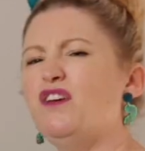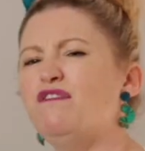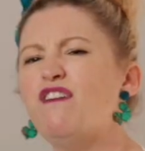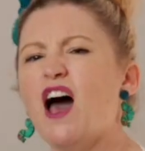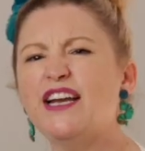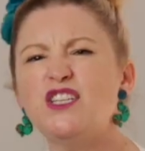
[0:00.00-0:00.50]

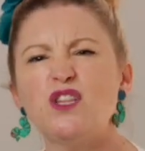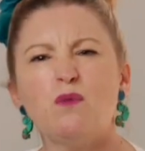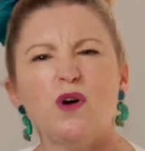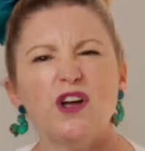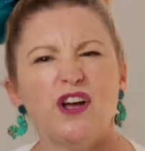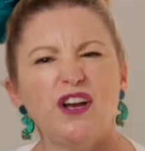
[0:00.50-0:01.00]
find the
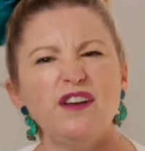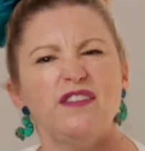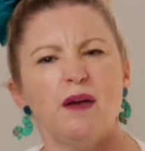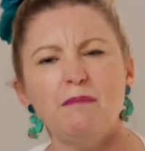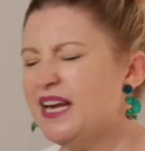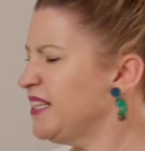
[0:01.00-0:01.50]
word
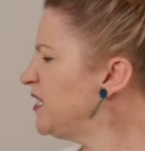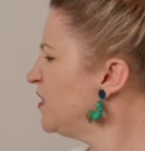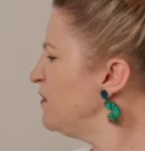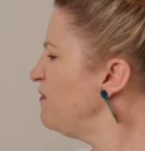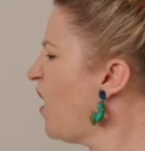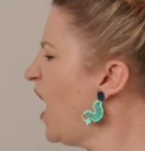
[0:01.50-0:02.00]
that means to
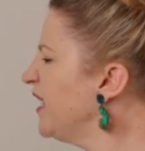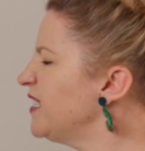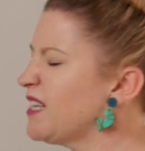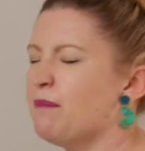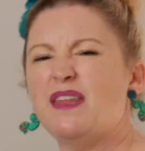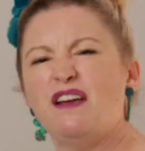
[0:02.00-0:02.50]
find
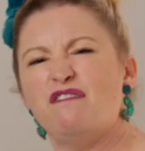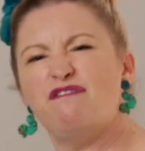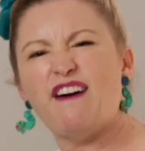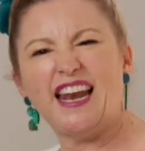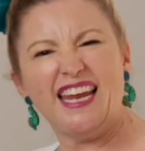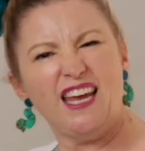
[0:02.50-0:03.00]
something
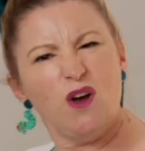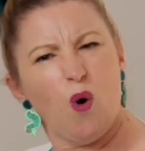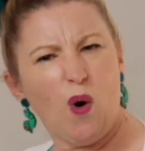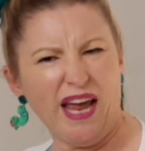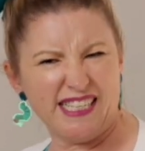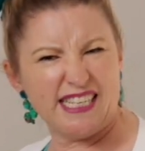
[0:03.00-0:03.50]
funny or
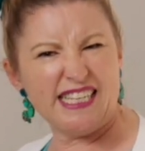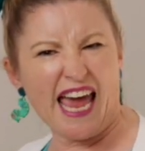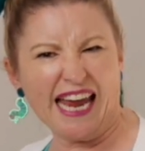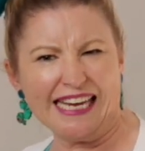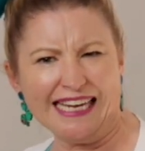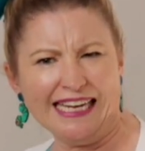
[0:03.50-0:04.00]
entertaining?